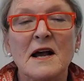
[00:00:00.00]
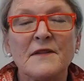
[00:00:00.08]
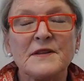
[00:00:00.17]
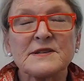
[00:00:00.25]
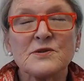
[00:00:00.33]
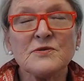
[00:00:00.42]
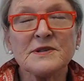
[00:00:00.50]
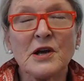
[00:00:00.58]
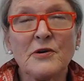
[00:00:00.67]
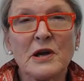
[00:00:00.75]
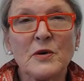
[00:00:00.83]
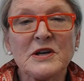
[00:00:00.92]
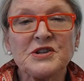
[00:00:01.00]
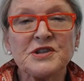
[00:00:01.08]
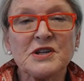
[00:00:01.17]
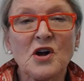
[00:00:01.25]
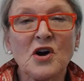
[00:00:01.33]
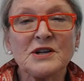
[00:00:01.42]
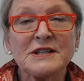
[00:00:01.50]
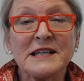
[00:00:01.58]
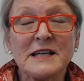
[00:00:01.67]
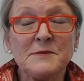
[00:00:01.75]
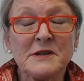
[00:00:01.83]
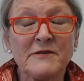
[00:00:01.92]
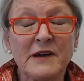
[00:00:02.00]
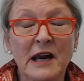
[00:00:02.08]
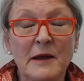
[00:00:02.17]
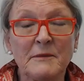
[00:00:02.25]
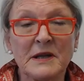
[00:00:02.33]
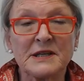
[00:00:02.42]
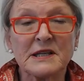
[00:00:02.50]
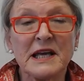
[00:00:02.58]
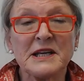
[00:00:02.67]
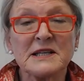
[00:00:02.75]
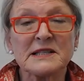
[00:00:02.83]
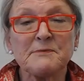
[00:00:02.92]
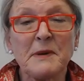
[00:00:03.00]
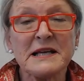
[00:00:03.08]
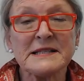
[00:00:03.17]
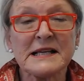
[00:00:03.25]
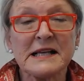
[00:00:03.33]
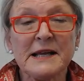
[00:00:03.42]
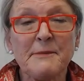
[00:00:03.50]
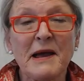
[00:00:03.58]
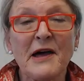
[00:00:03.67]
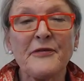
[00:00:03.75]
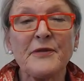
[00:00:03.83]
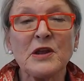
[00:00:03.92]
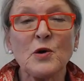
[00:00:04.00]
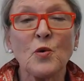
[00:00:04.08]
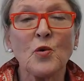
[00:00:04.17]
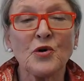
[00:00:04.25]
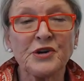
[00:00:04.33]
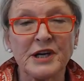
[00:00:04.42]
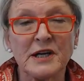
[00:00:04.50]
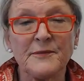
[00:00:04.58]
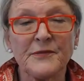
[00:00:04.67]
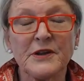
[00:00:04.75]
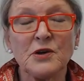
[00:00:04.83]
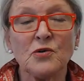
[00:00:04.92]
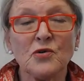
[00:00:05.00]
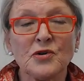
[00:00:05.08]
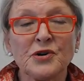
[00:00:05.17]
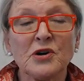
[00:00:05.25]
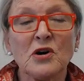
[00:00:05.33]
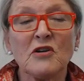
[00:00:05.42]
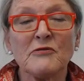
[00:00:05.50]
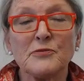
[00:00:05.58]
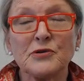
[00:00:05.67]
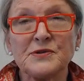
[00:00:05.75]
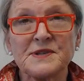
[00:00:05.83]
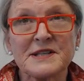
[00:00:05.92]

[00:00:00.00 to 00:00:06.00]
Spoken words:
There's also a question on team development, and it's basically about the order of Bruce